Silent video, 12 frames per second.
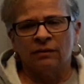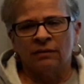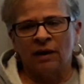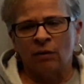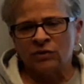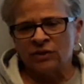
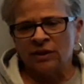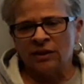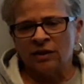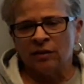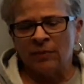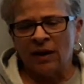was
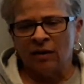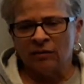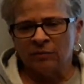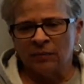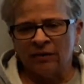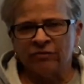thinking
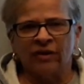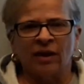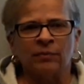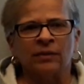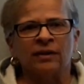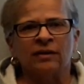about my
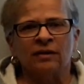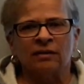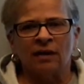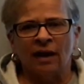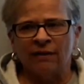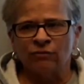family.
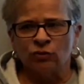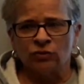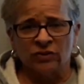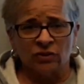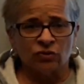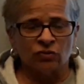I have two
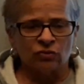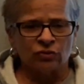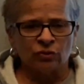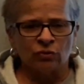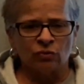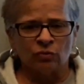sisters
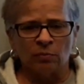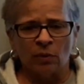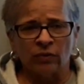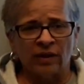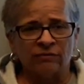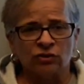who
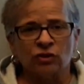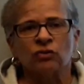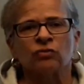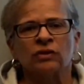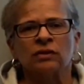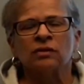both have
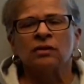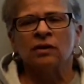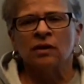children,